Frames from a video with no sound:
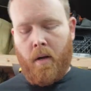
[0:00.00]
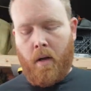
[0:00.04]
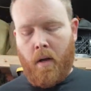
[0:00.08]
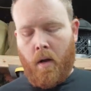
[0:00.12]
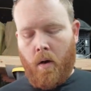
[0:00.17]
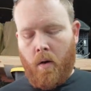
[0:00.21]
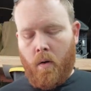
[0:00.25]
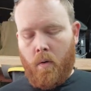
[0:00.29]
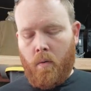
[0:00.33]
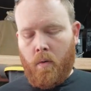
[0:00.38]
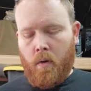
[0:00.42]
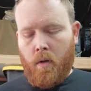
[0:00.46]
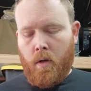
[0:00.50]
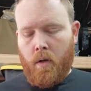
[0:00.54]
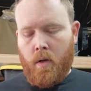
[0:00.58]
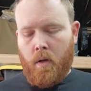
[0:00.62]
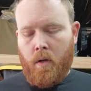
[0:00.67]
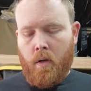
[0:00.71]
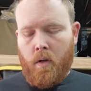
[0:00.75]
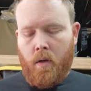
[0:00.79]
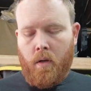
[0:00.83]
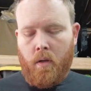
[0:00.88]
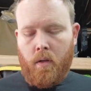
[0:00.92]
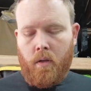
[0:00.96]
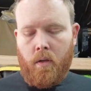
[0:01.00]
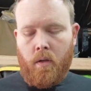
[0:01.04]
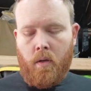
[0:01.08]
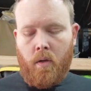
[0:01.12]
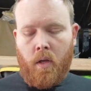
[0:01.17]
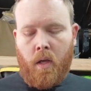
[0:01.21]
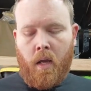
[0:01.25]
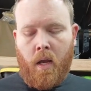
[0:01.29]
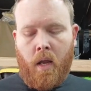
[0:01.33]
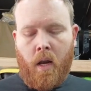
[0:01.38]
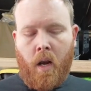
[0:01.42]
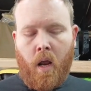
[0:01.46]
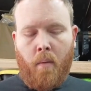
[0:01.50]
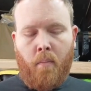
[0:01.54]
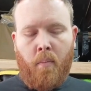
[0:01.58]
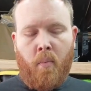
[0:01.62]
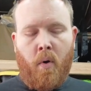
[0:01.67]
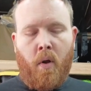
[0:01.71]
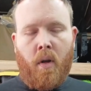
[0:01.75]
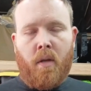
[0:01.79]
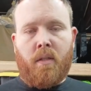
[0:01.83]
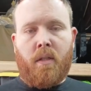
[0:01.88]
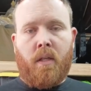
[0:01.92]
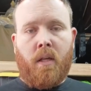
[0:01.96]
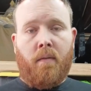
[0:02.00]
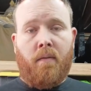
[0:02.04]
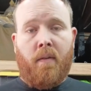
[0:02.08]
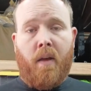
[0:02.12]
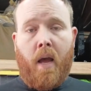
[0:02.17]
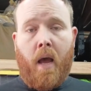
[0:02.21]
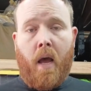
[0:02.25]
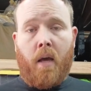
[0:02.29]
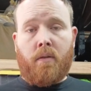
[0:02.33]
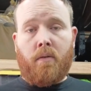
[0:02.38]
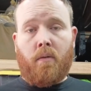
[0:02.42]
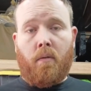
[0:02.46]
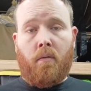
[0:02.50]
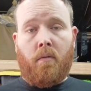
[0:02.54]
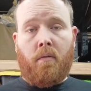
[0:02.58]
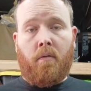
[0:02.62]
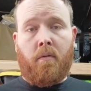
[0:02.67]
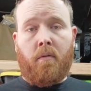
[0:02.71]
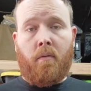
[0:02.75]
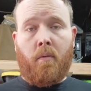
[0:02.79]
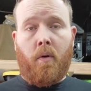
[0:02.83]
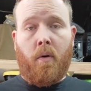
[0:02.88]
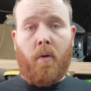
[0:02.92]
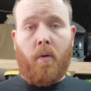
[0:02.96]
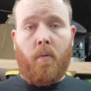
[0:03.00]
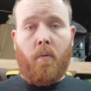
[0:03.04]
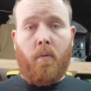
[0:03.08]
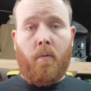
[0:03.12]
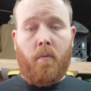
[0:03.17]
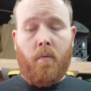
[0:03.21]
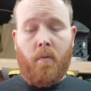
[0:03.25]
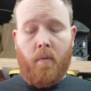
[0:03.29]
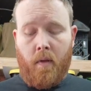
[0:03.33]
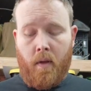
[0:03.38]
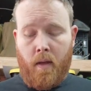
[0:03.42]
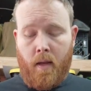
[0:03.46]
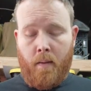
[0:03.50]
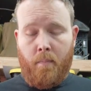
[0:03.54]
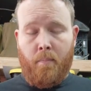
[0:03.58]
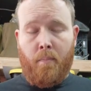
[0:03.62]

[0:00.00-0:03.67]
ago, you cannot put a C V axle through the